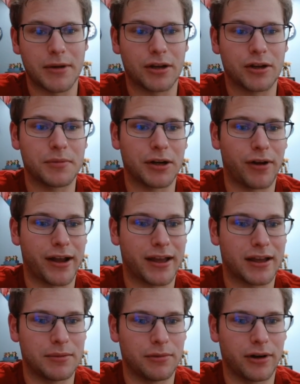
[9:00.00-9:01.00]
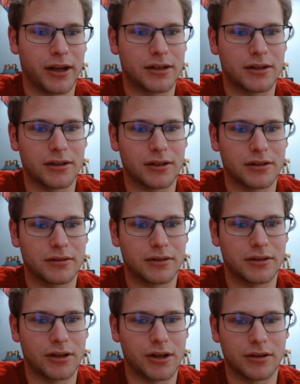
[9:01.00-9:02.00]
it could be a Raigeki break to
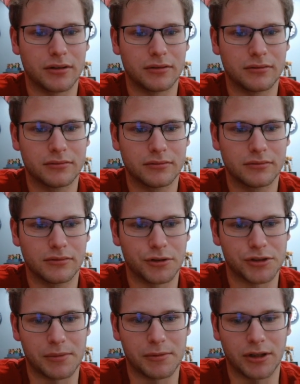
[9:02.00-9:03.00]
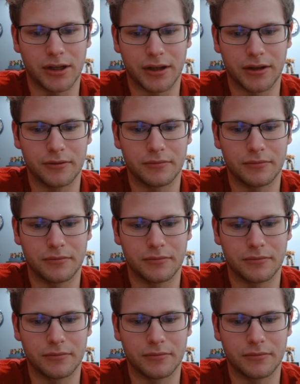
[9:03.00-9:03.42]
un-Ojama lock you,